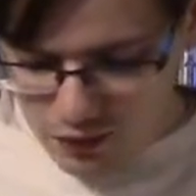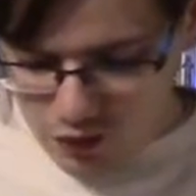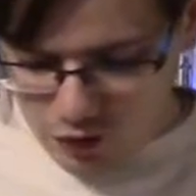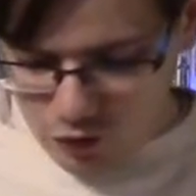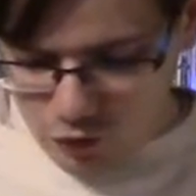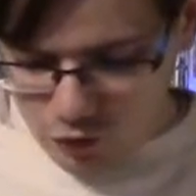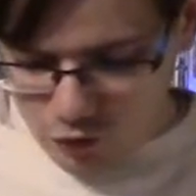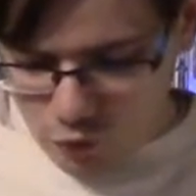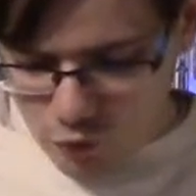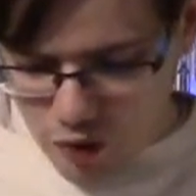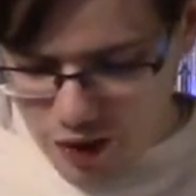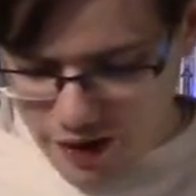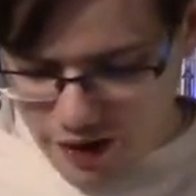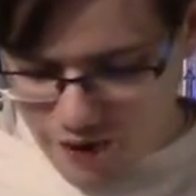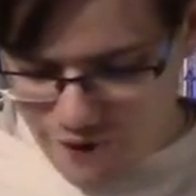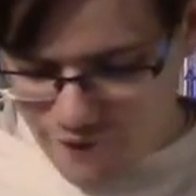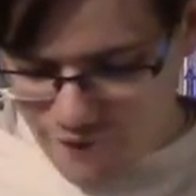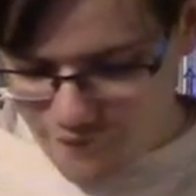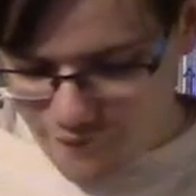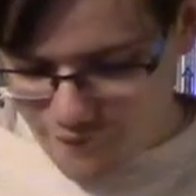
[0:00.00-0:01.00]

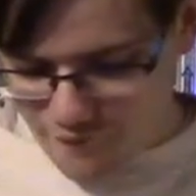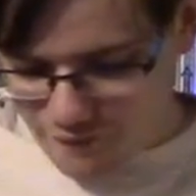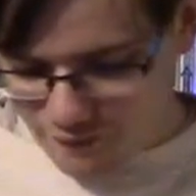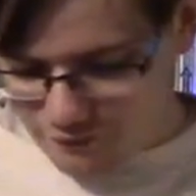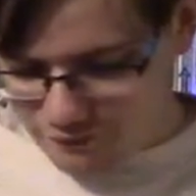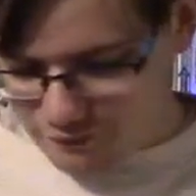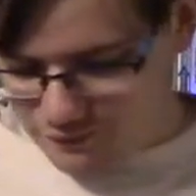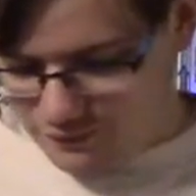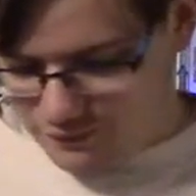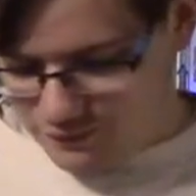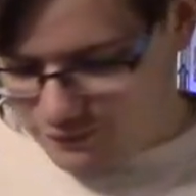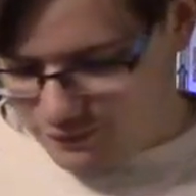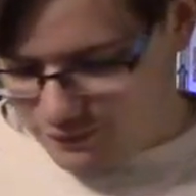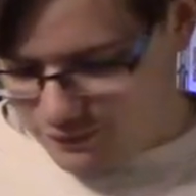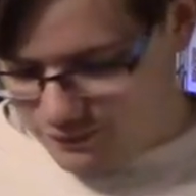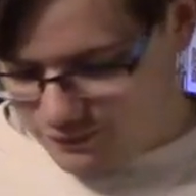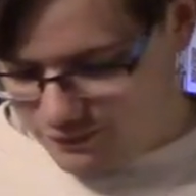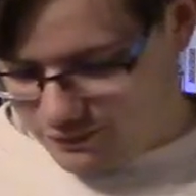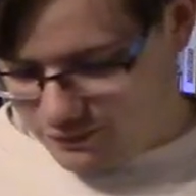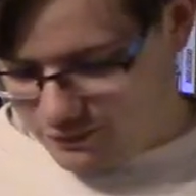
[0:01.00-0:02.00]
where
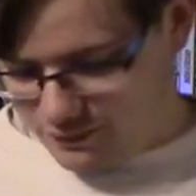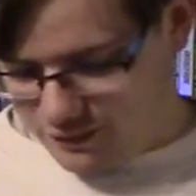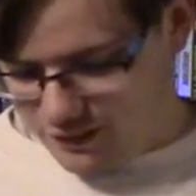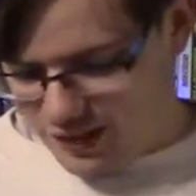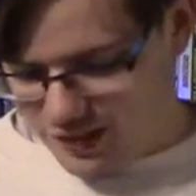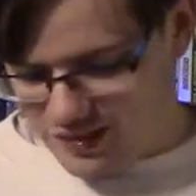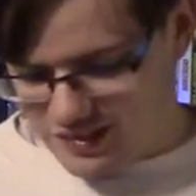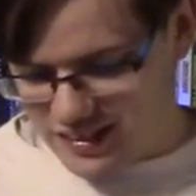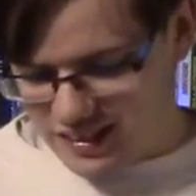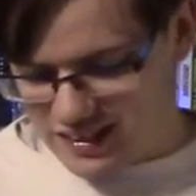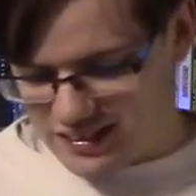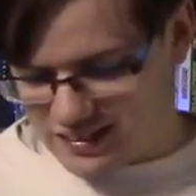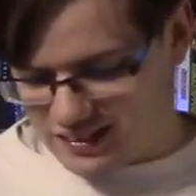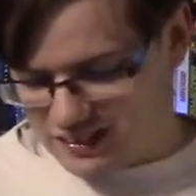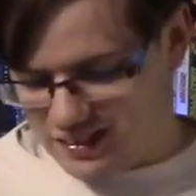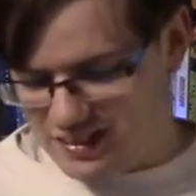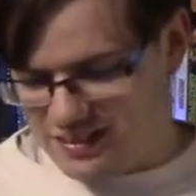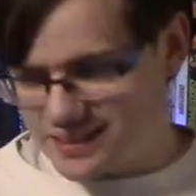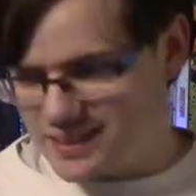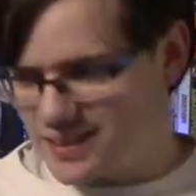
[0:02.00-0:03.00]
he takes a
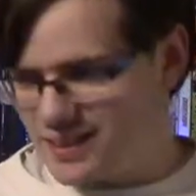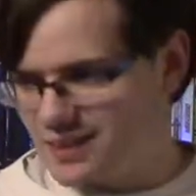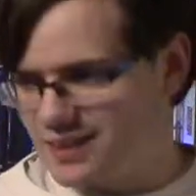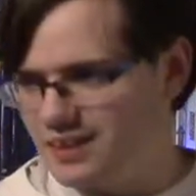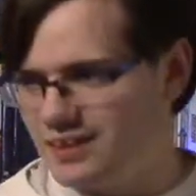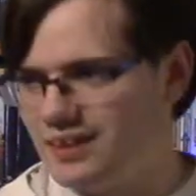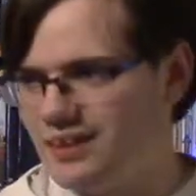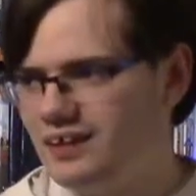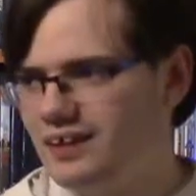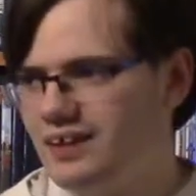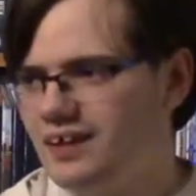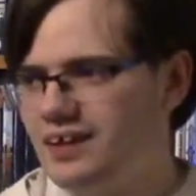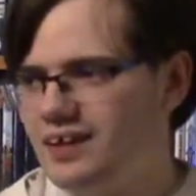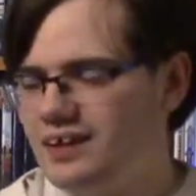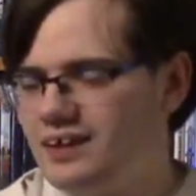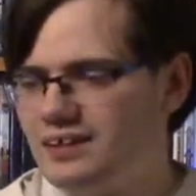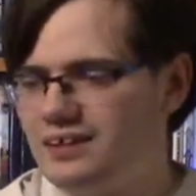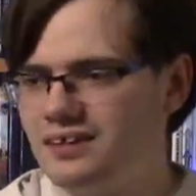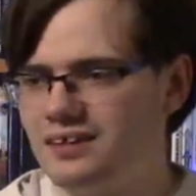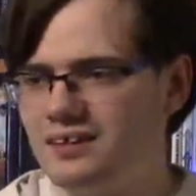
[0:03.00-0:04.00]
listen
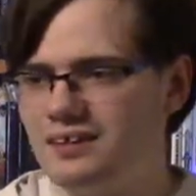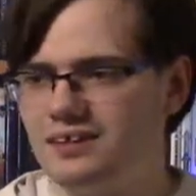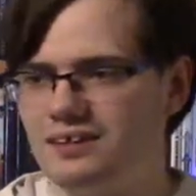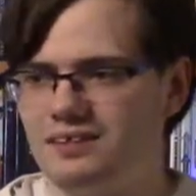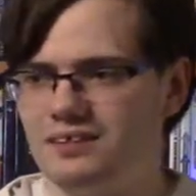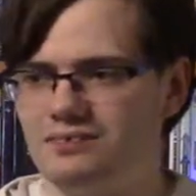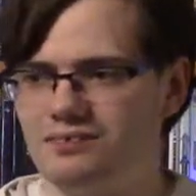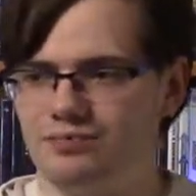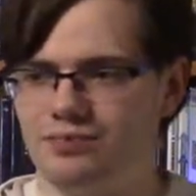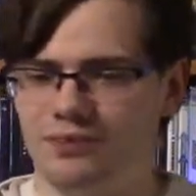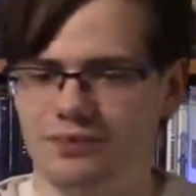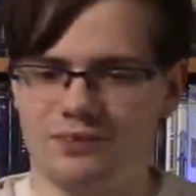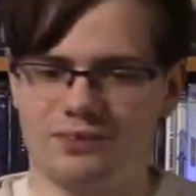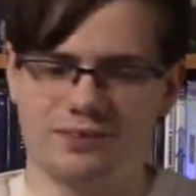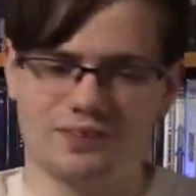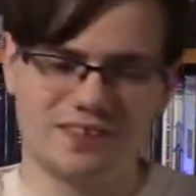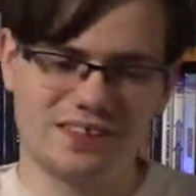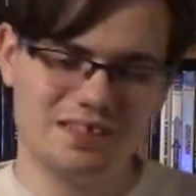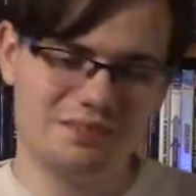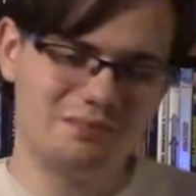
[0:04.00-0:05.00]
for
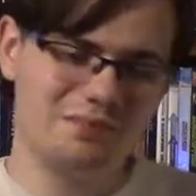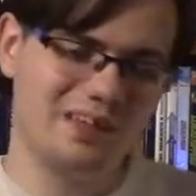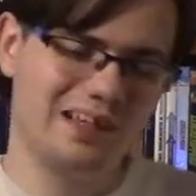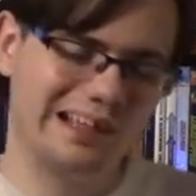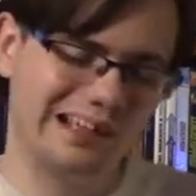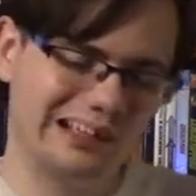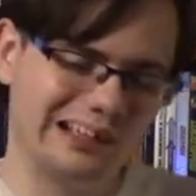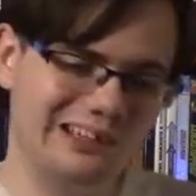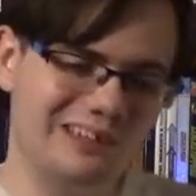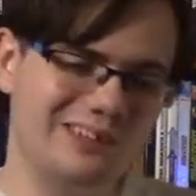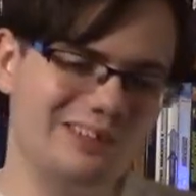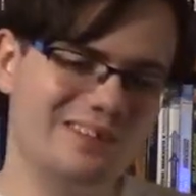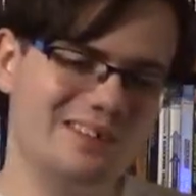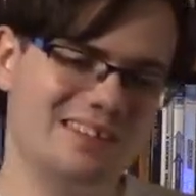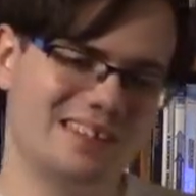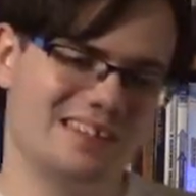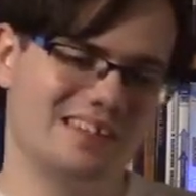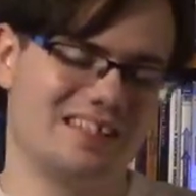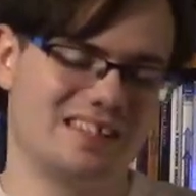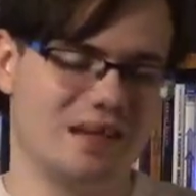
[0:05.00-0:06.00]
some clues
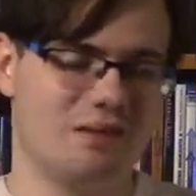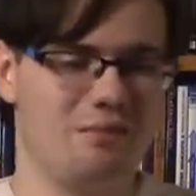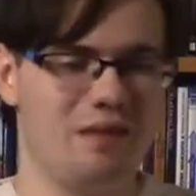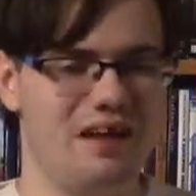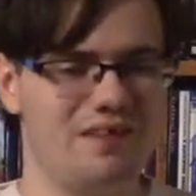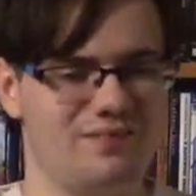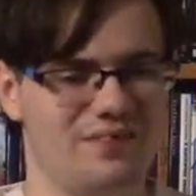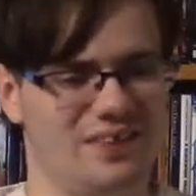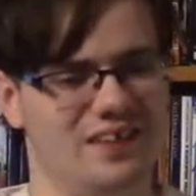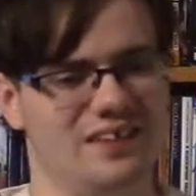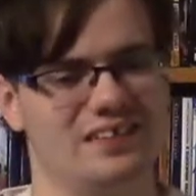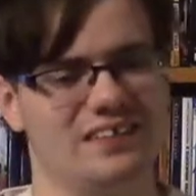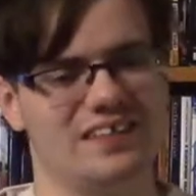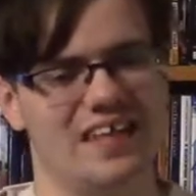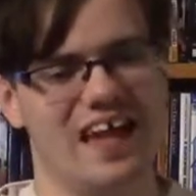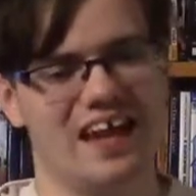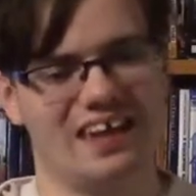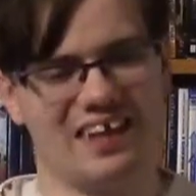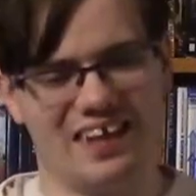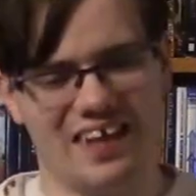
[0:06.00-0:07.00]
and some evidence
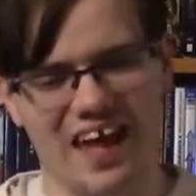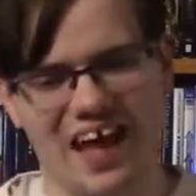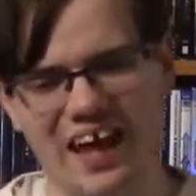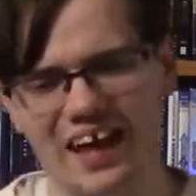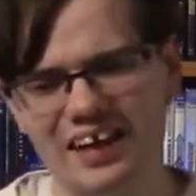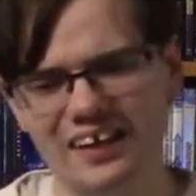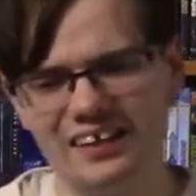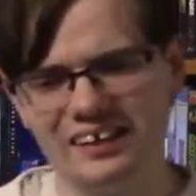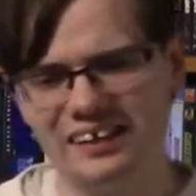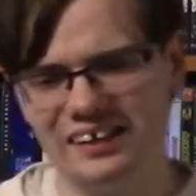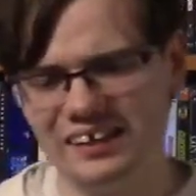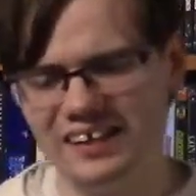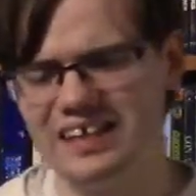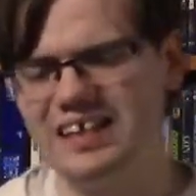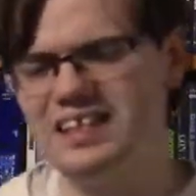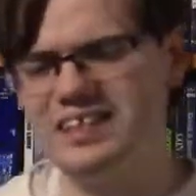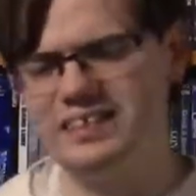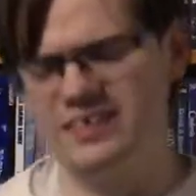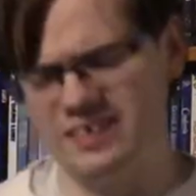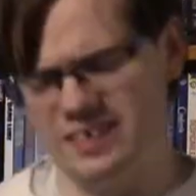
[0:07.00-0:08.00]
that can
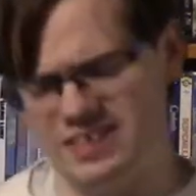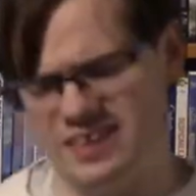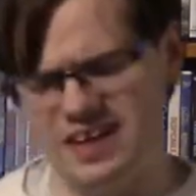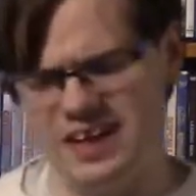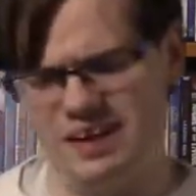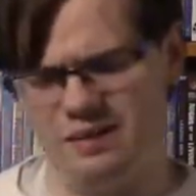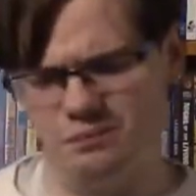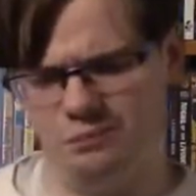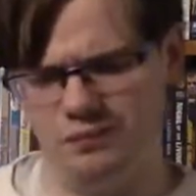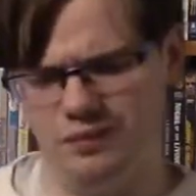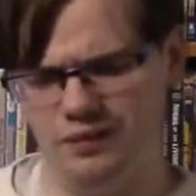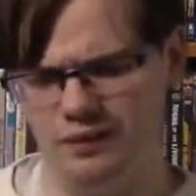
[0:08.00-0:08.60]
lead to them